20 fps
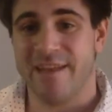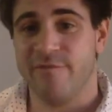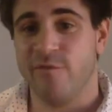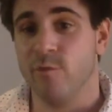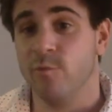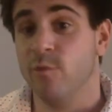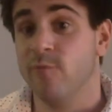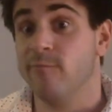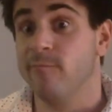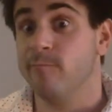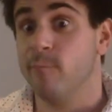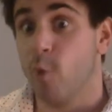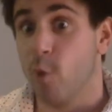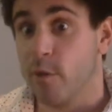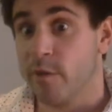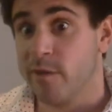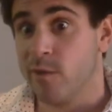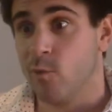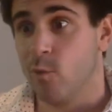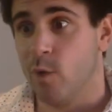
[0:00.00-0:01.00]
If you move more
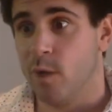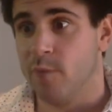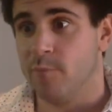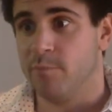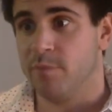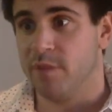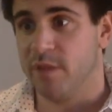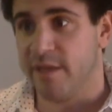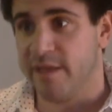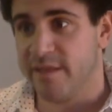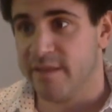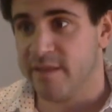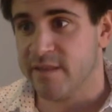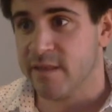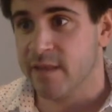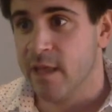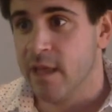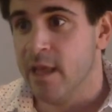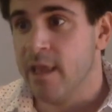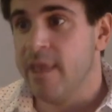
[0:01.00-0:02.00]
than 1 place,
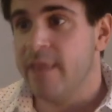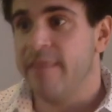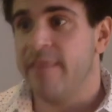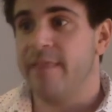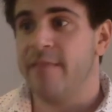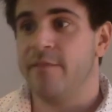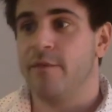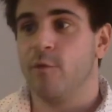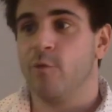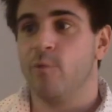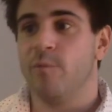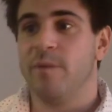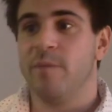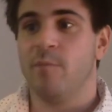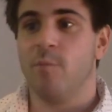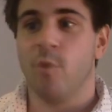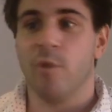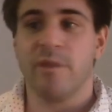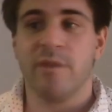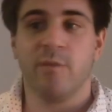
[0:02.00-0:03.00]
then there will be
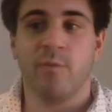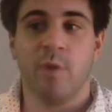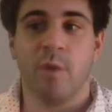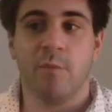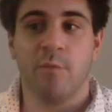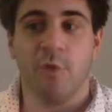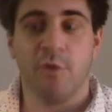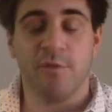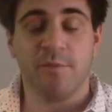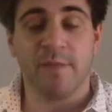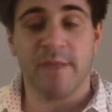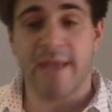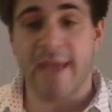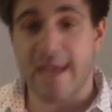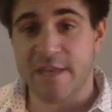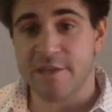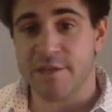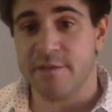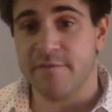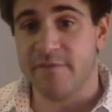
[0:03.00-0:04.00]
more than 1
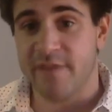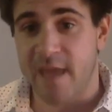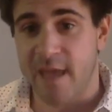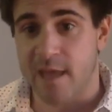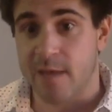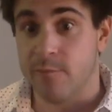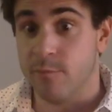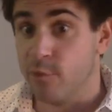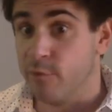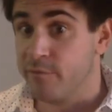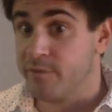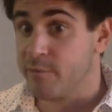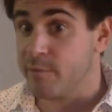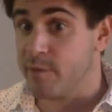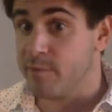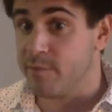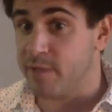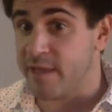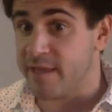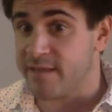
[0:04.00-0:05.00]
multiplication of 10. Move 3
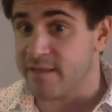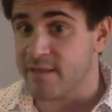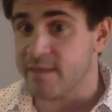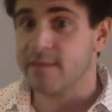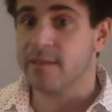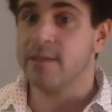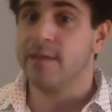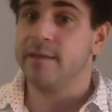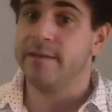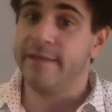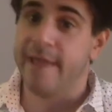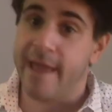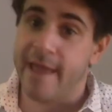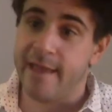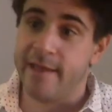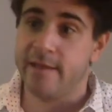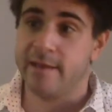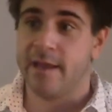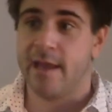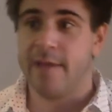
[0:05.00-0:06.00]
places,
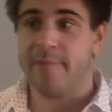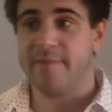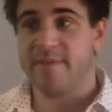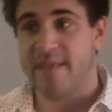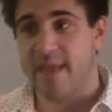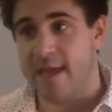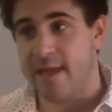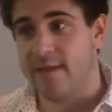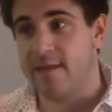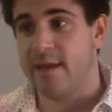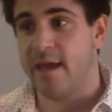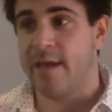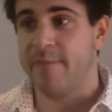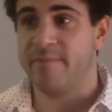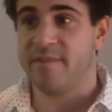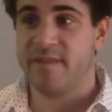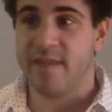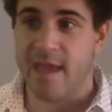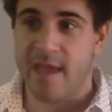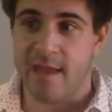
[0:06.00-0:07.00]
10 times 10
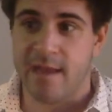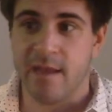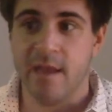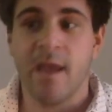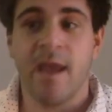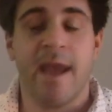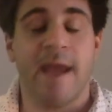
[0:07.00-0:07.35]
times 10.